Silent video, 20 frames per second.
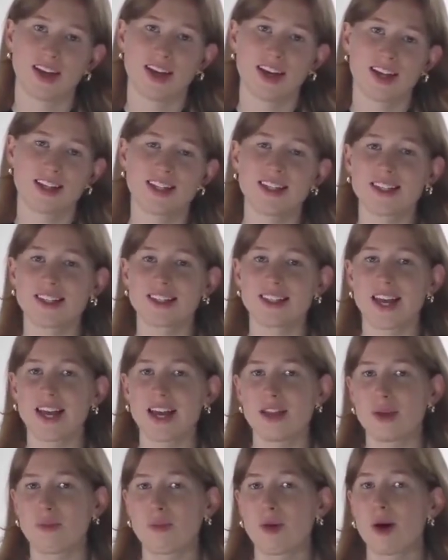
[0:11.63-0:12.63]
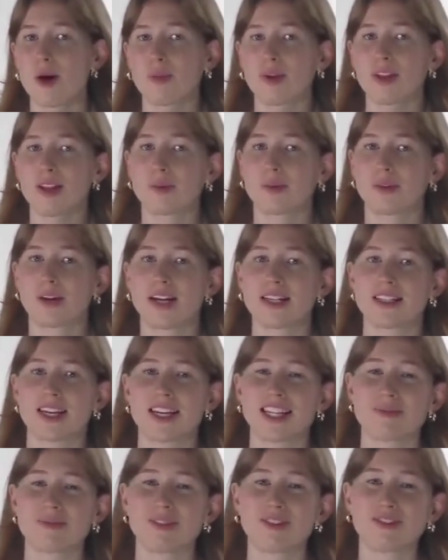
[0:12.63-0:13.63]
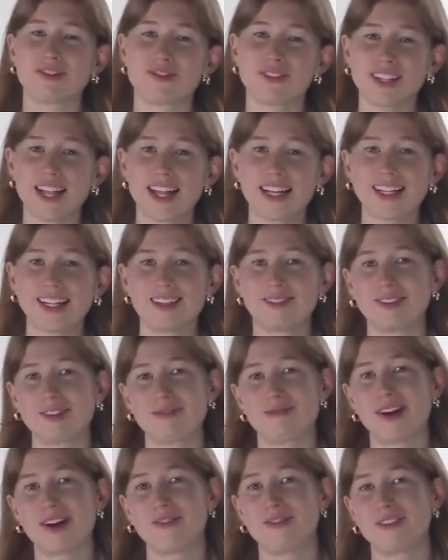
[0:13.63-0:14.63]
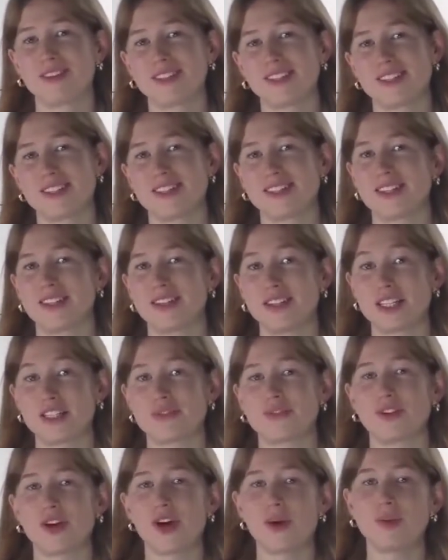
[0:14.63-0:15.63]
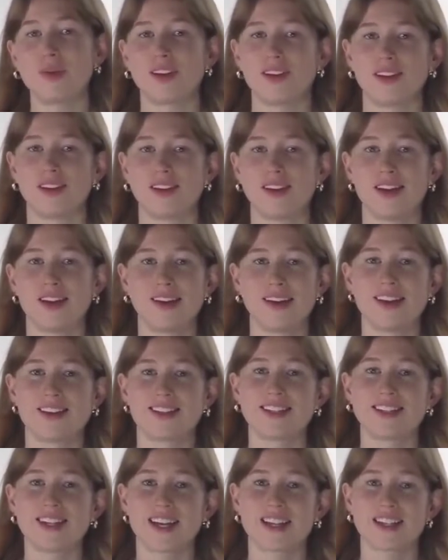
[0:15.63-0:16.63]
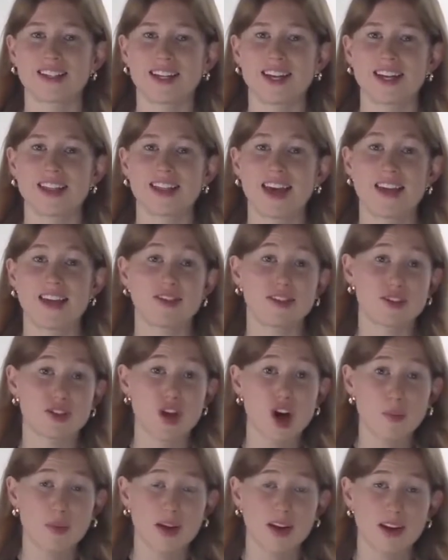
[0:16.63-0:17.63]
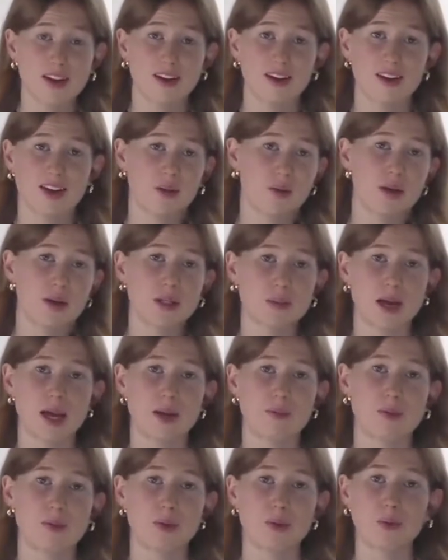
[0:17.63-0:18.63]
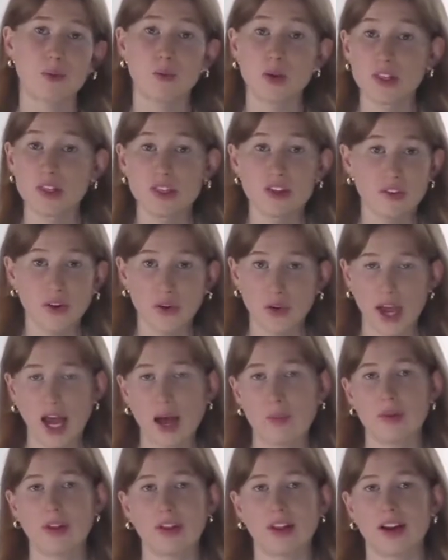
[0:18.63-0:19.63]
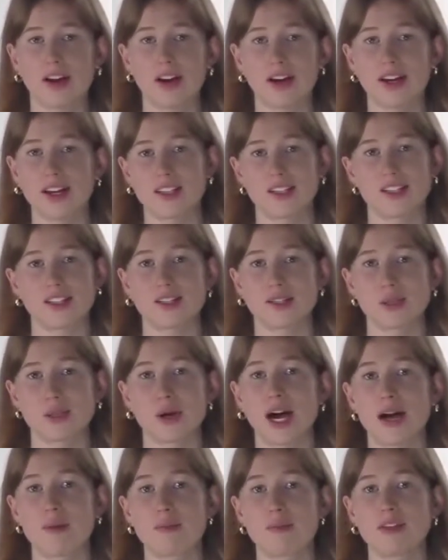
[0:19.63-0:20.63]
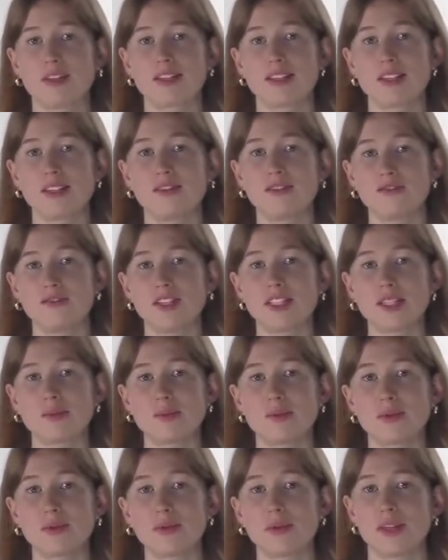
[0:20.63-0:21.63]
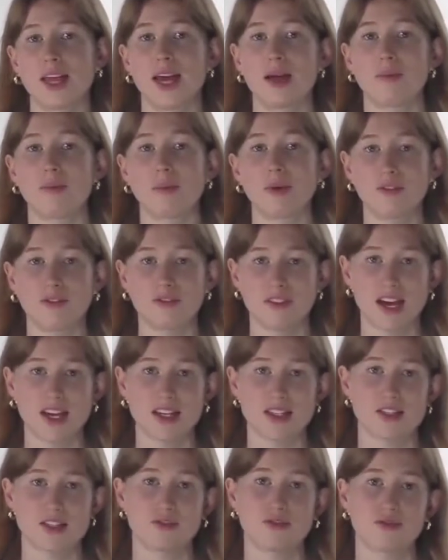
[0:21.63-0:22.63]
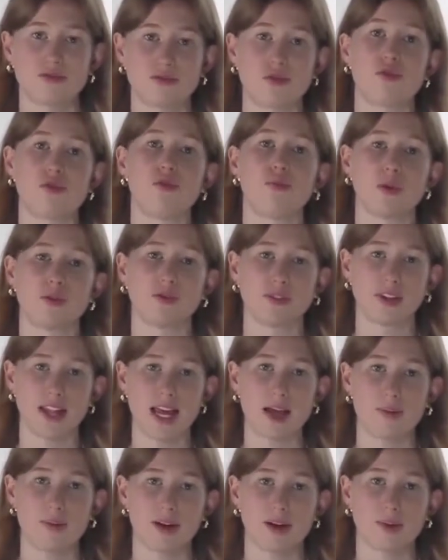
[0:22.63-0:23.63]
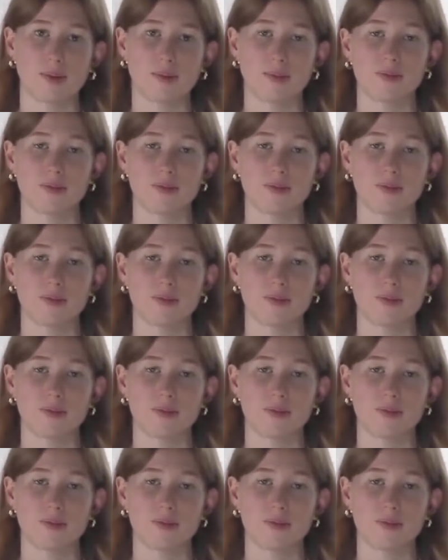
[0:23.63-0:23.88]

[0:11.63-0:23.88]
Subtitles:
Since then, the popular press has been flooded with references to this phenomenon, suggesting that this comic equipped people with the vocabulary to describe this invisible yet pervasive form of labour.